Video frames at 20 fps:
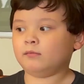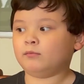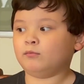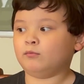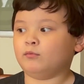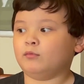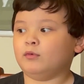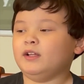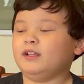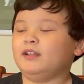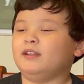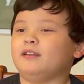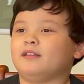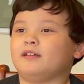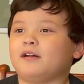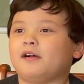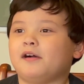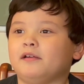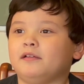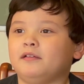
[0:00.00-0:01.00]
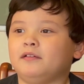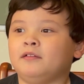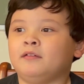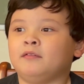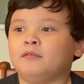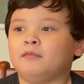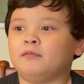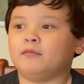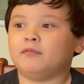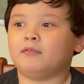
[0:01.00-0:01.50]
What?
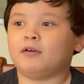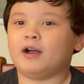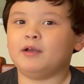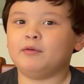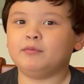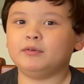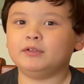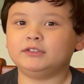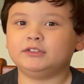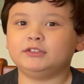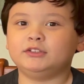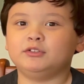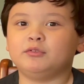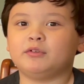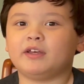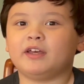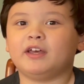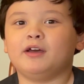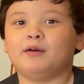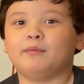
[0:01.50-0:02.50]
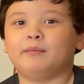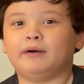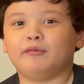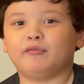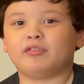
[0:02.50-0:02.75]
Why would you care about